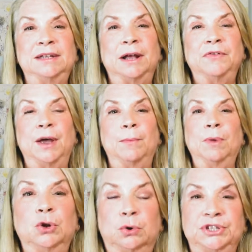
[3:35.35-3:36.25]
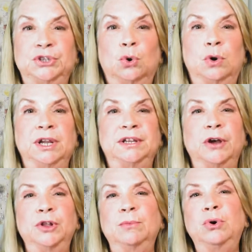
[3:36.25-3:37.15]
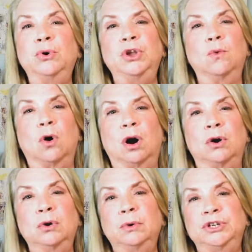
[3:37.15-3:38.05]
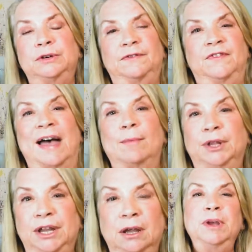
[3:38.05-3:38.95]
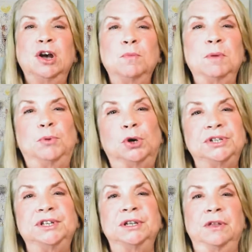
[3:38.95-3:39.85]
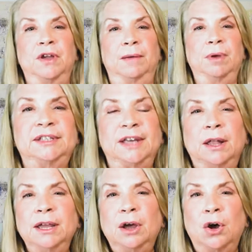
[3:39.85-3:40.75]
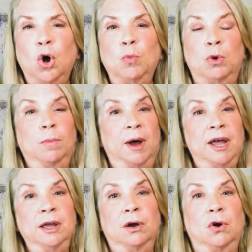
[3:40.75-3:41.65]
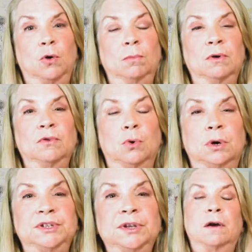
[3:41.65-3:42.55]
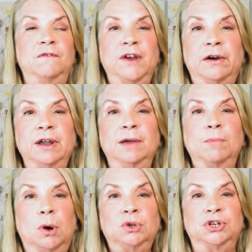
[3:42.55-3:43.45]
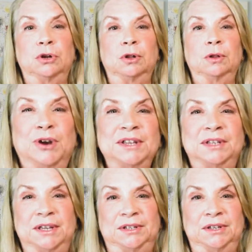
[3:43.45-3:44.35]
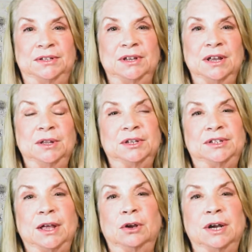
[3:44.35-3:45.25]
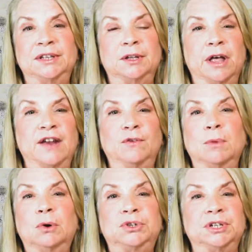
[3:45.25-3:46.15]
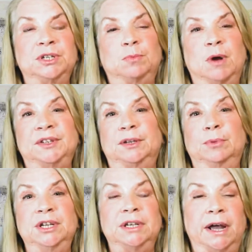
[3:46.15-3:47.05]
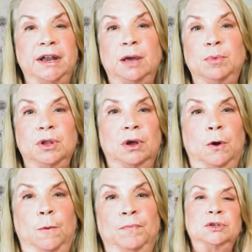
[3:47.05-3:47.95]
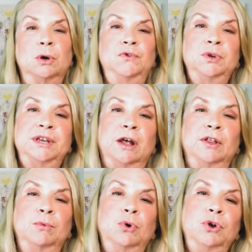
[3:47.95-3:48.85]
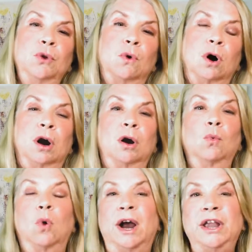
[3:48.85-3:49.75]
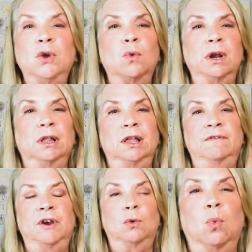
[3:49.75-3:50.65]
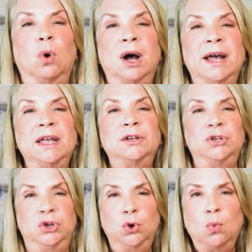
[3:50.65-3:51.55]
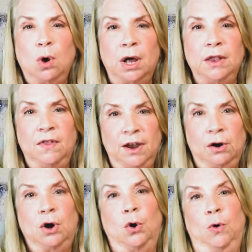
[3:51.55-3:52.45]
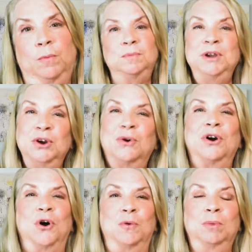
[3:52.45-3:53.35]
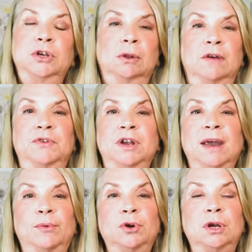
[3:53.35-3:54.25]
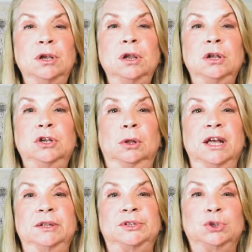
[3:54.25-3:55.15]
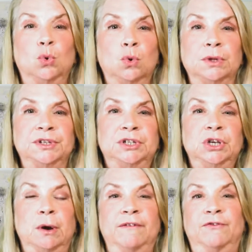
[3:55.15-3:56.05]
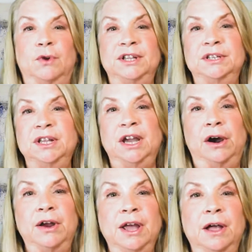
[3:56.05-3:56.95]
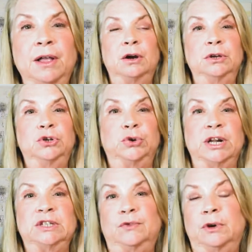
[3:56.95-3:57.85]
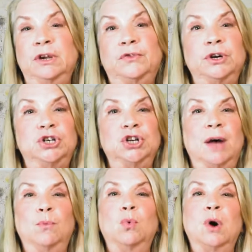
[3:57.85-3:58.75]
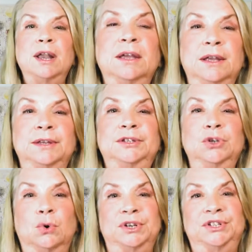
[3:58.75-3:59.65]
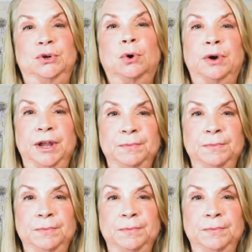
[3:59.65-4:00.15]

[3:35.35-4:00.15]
tell them your story. Tell them who you are, who is your family. Become a person to them. Selling a home or buying a home, of course, are very emotional processes. And the seller has a lot of emotions possibly tied up in the home. So if you tell them who you are, why do you want to live there? Why do you want their home to be your home? Do you love the neighborhood? Do you like the schools? Do you have friends in the area? Are you transferring for your job? What is your story?